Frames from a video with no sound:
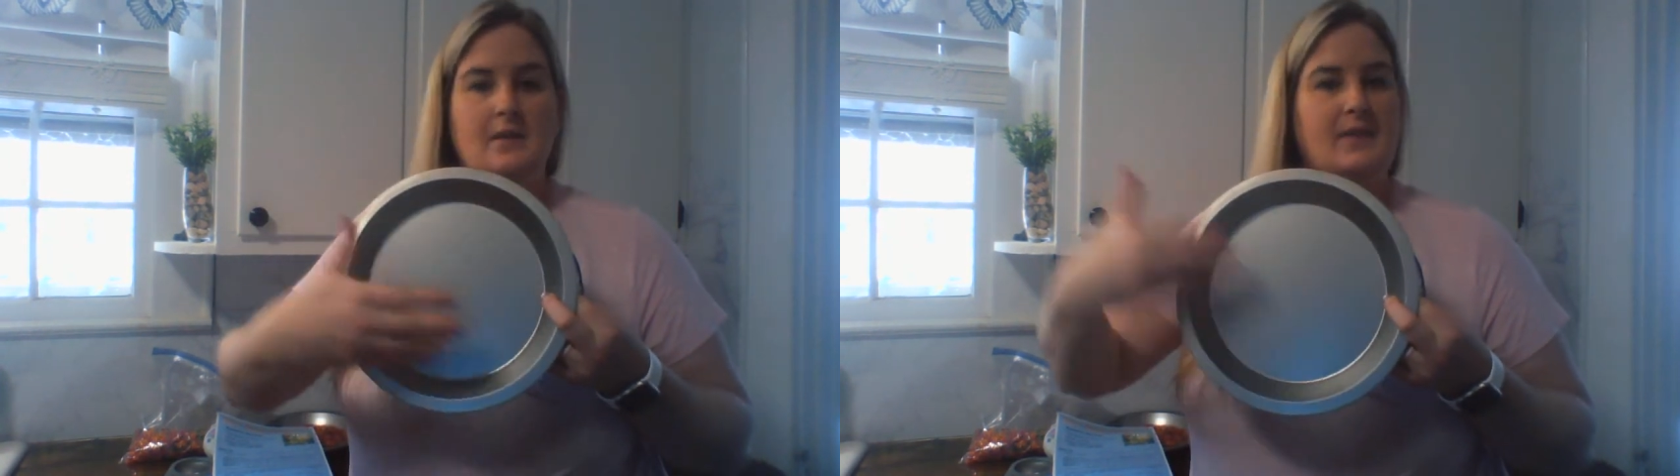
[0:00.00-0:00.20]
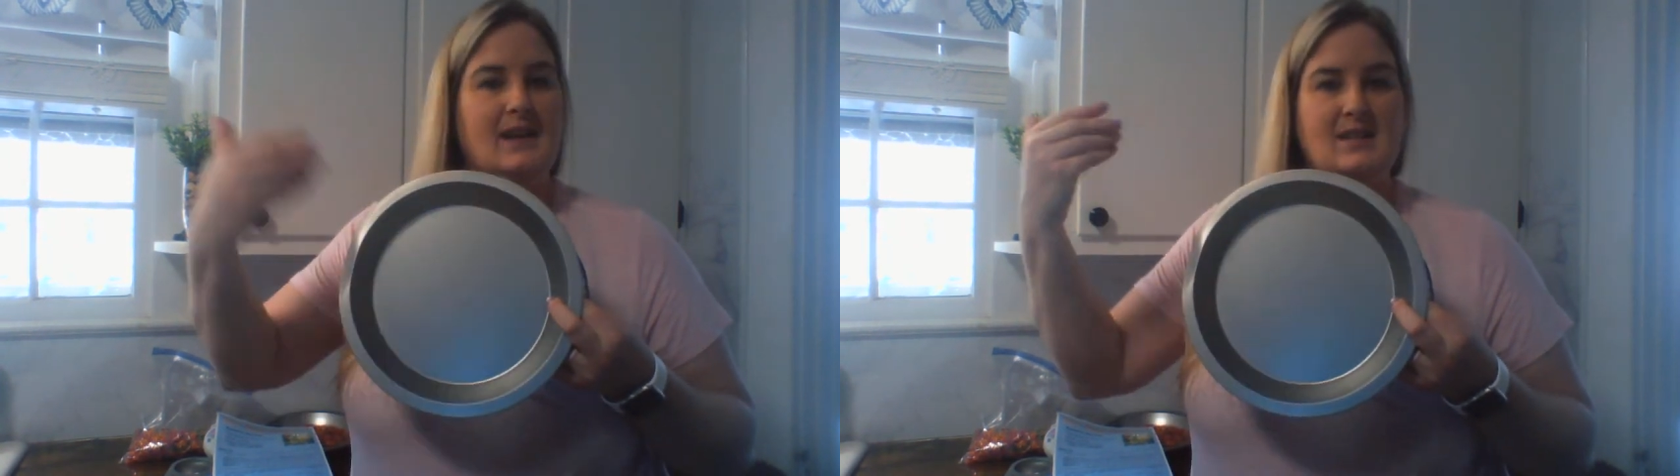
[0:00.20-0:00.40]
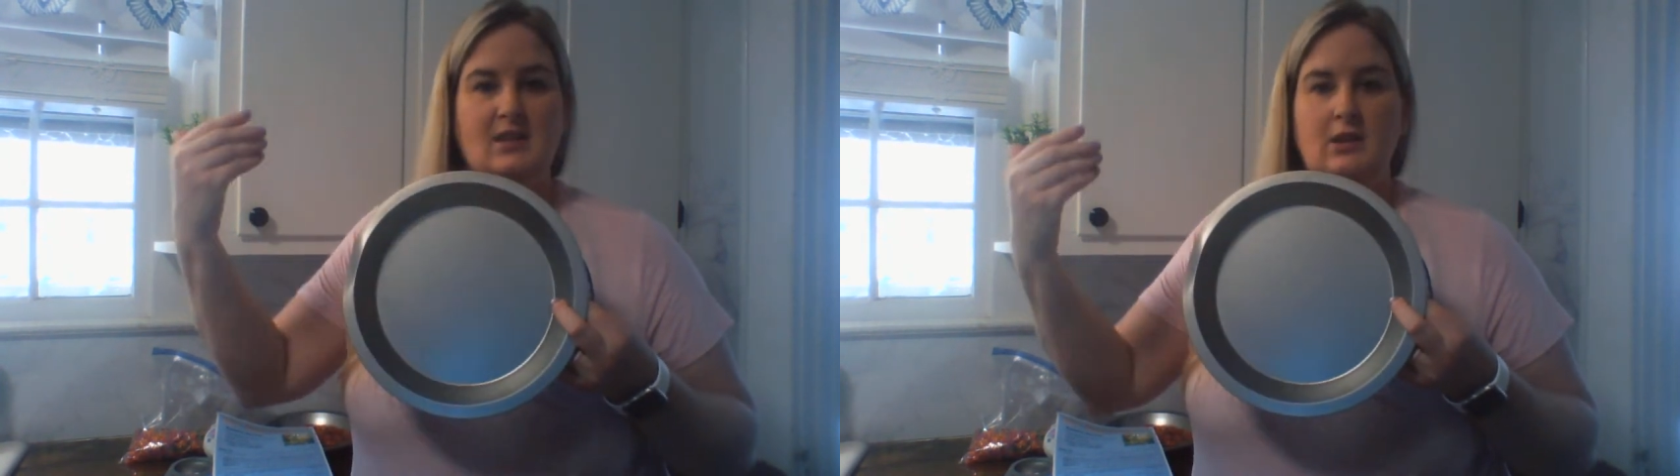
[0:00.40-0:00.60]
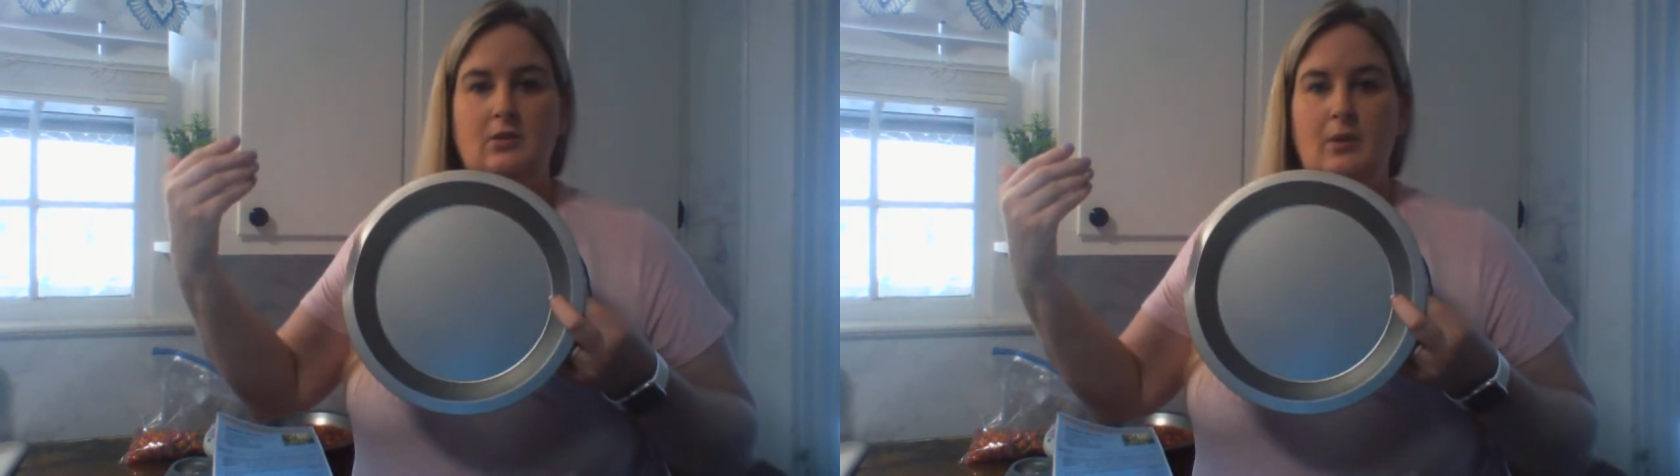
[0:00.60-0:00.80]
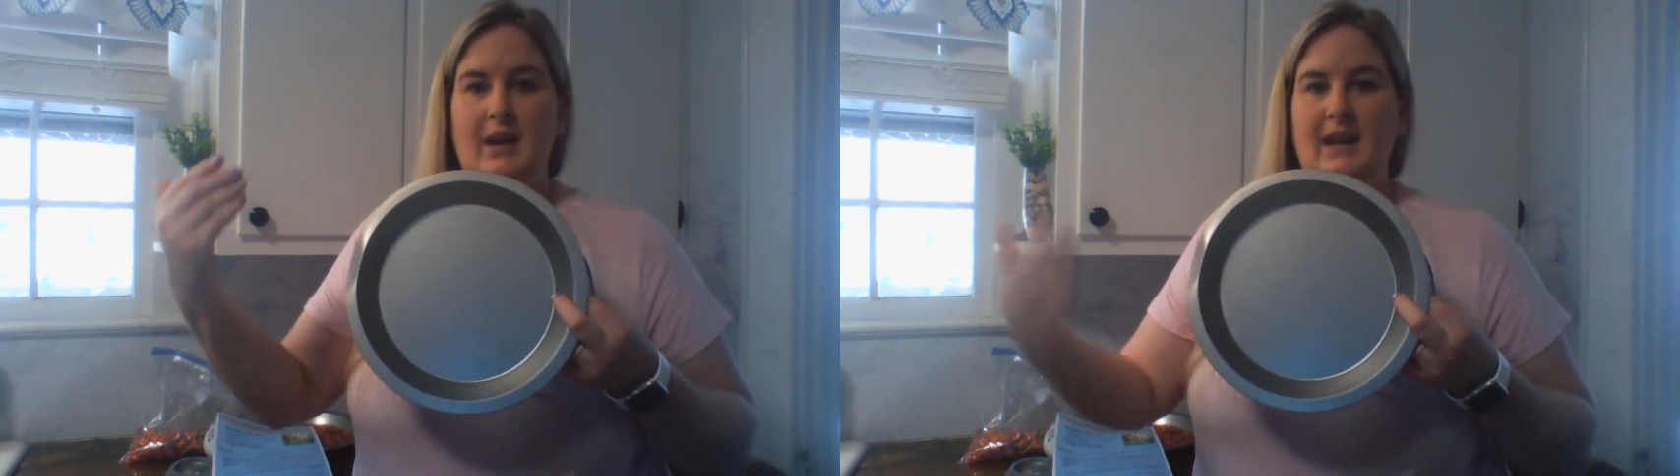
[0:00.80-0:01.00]
They
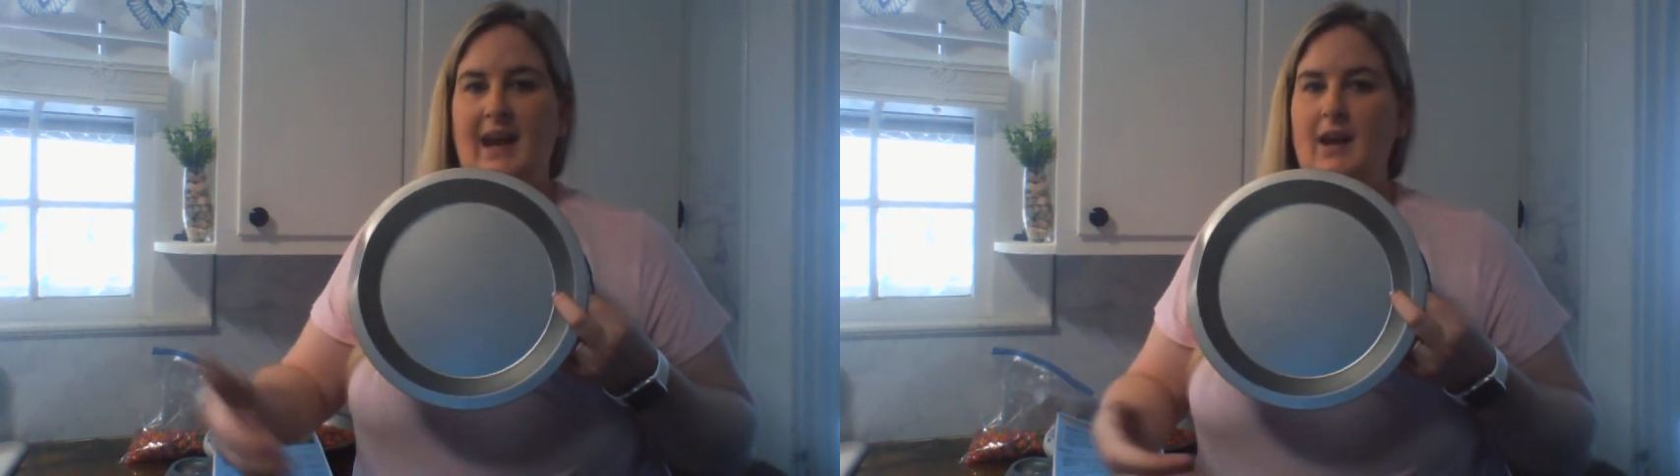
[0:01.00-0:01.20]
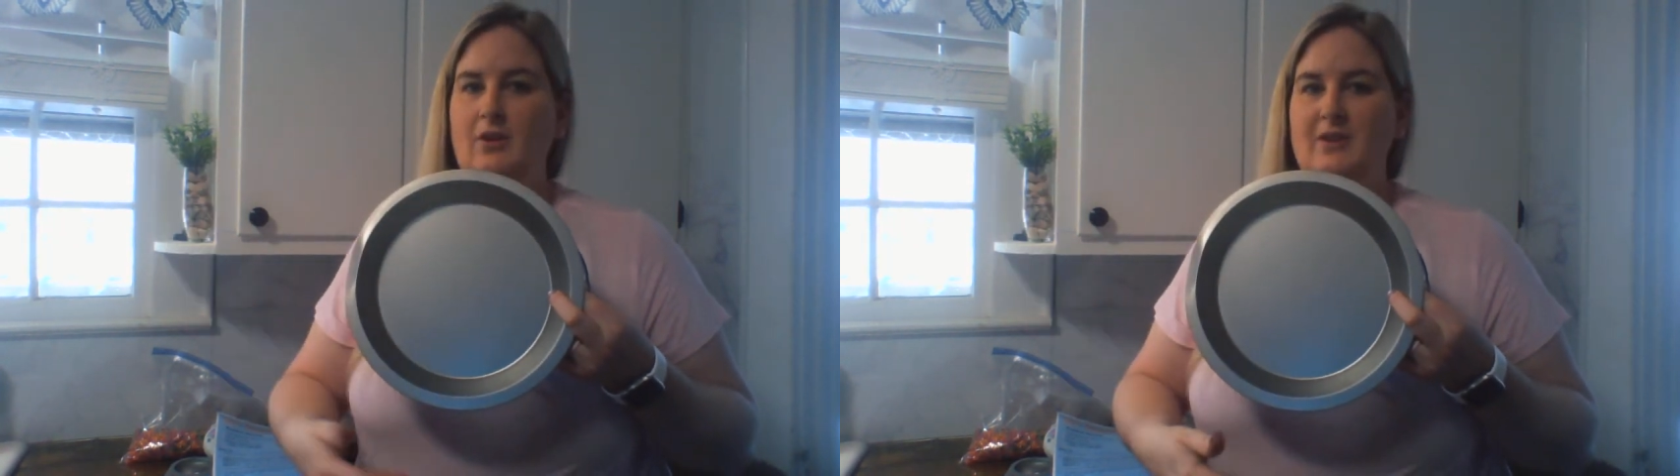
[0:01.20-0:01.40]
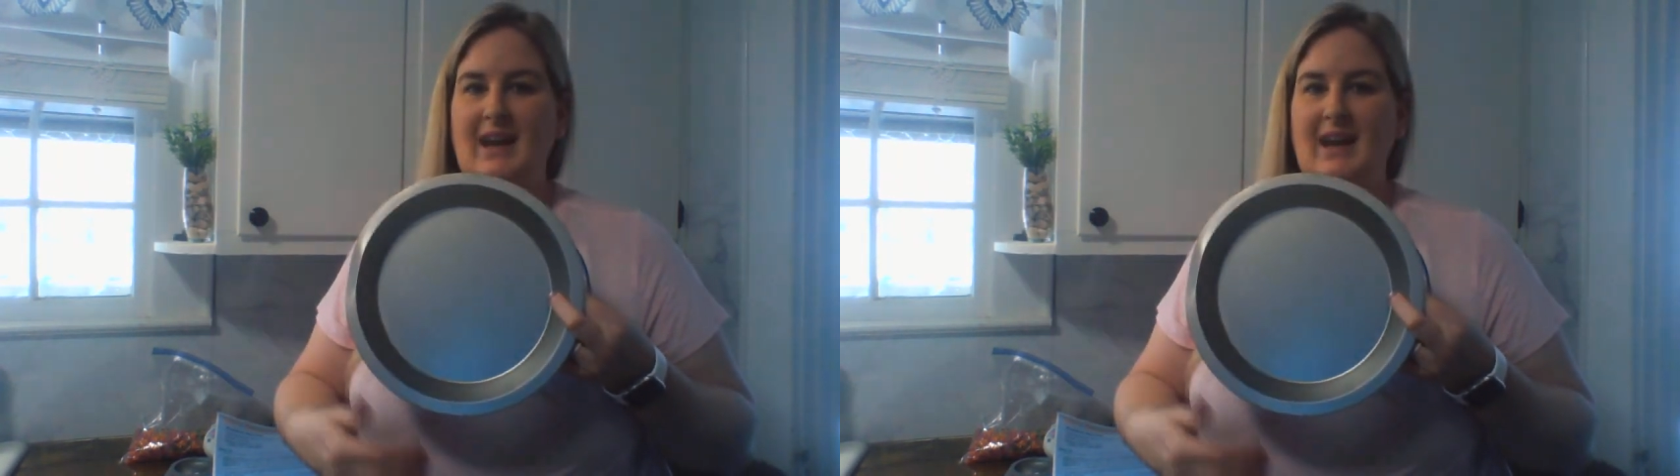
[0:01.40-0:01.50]
slid right out.